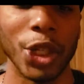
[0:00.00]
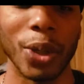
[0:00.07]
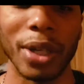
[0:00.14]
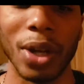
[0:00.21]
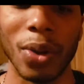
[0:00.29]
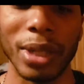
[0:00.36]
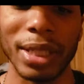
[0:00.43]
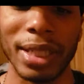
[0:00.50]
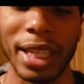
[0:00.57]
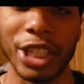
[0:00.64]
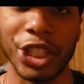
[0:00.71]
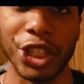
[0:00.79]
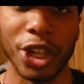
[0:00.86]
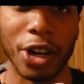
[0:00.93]
You can only
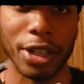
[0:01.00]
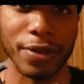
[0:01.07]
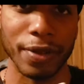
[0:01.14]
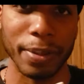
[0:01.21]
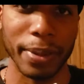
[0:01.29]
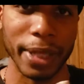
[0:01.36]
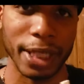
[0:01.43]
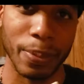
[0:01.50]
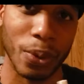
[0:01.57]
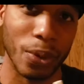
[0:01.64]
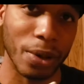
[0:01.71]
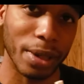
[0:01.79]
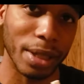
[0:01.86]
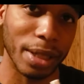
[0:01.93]
discharge from this
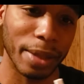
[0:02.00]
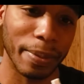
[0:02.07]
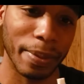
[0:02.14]
port.